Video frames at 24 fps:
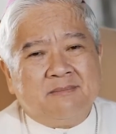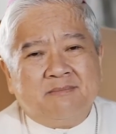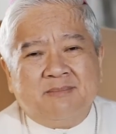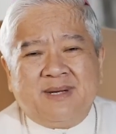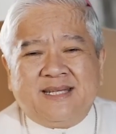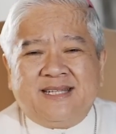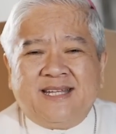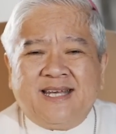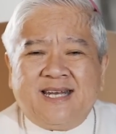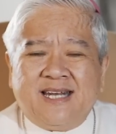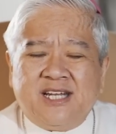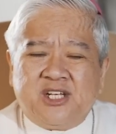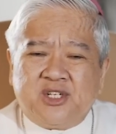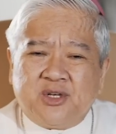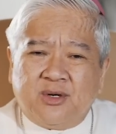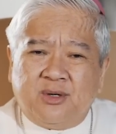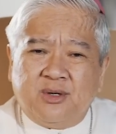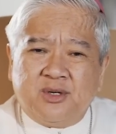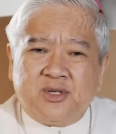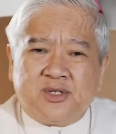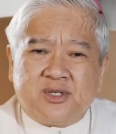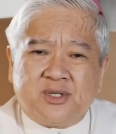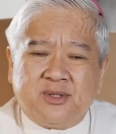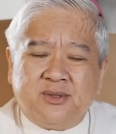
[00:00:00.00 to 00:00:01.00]
But there is
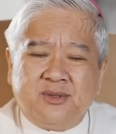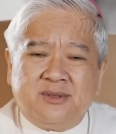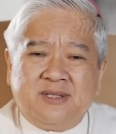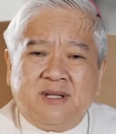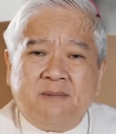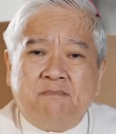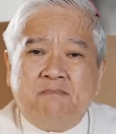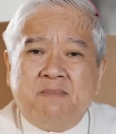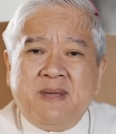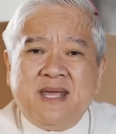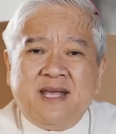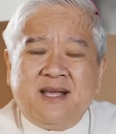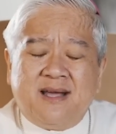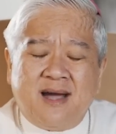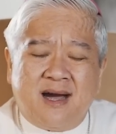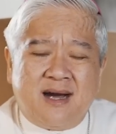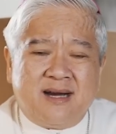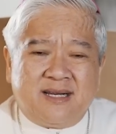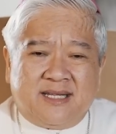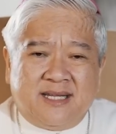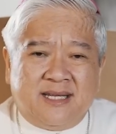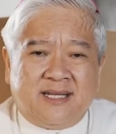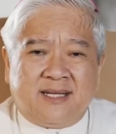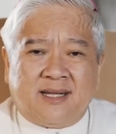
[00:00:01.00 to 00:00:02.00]
also the big
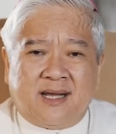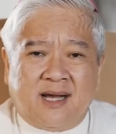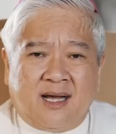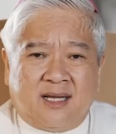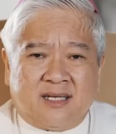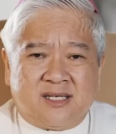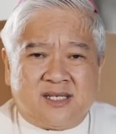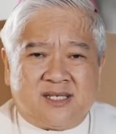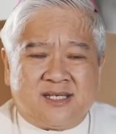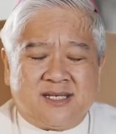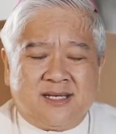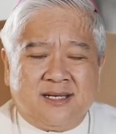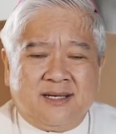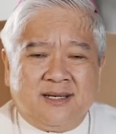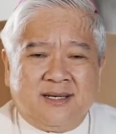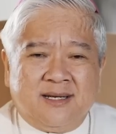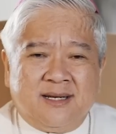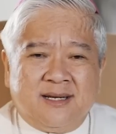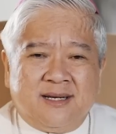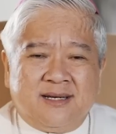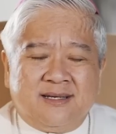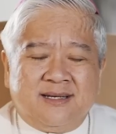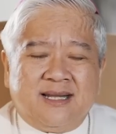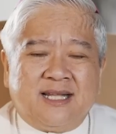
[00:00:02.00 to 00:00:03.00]
heart in us
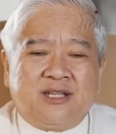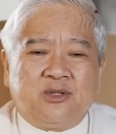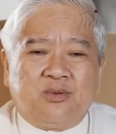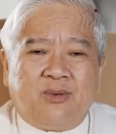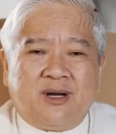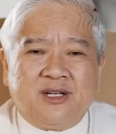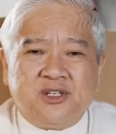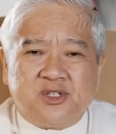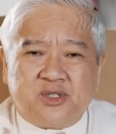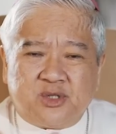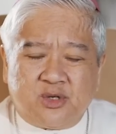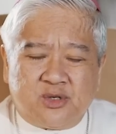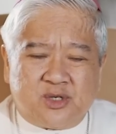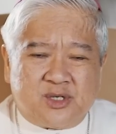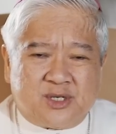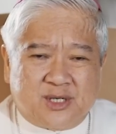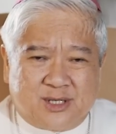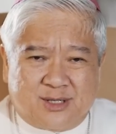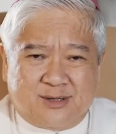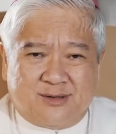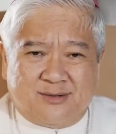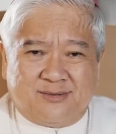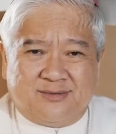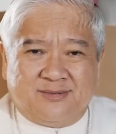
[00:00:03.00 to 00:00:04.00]
that wants to
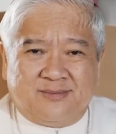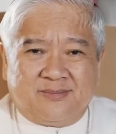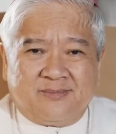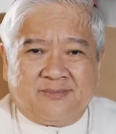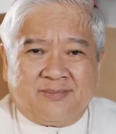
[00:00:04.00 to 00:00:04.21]
serve,